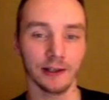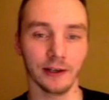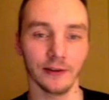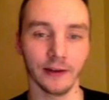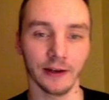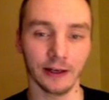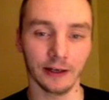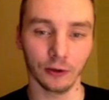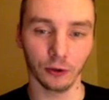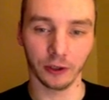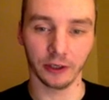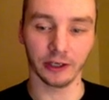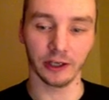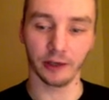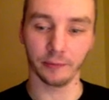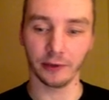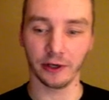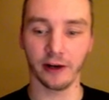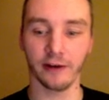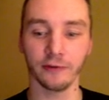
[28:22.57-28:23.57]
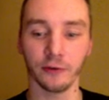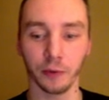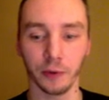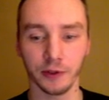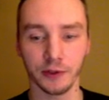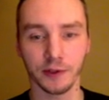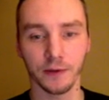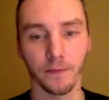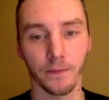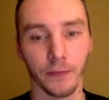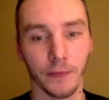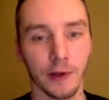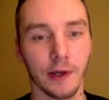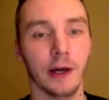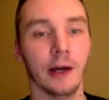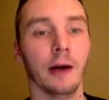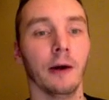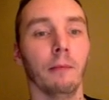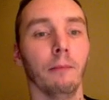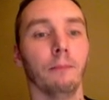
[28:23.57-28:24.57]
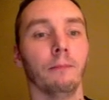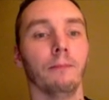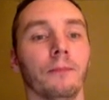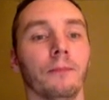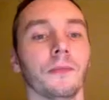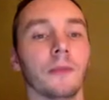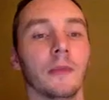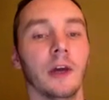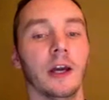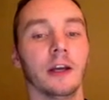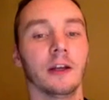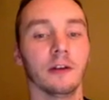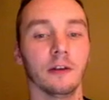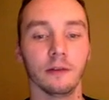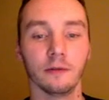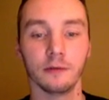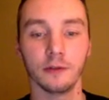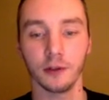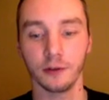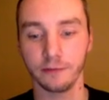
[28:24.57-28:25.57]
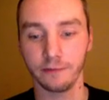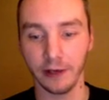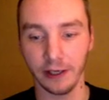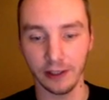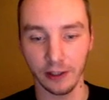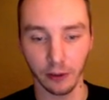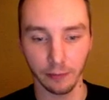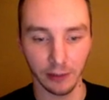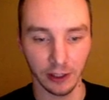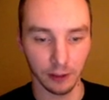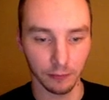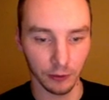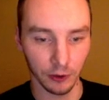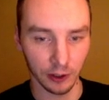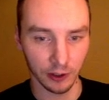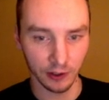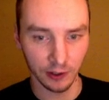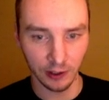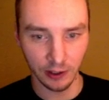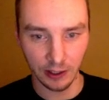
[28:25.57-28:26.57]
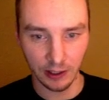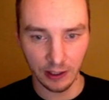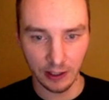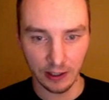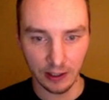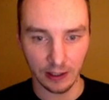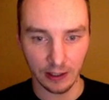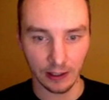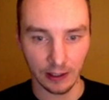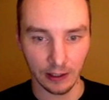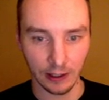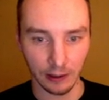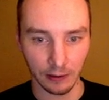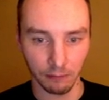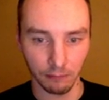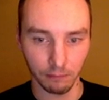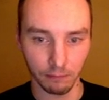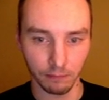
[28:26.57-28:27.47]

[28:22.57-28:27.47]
and then I look it up afterwards, um, I can just find it on my computer. Um,